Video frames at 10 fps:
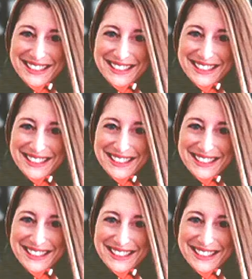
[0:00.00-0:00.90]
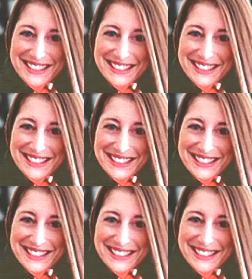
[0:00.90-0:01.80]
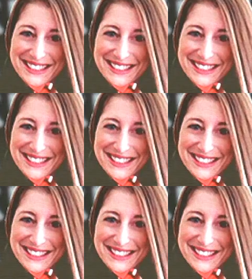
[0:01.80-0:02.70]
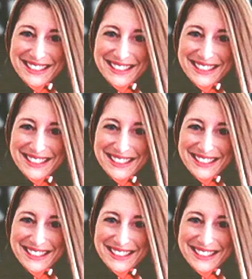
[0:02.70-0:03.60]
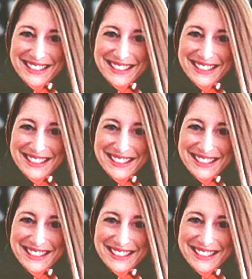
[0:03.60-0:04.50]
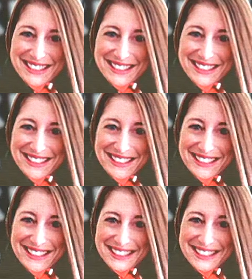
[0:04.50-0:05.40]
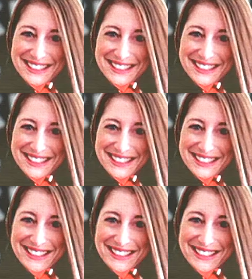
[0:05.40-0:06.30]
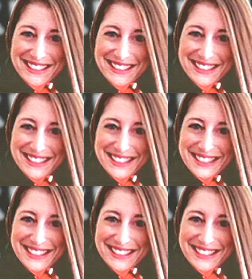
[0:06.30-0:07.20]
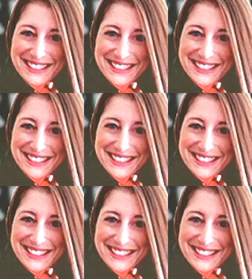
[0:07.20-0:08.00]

(silent)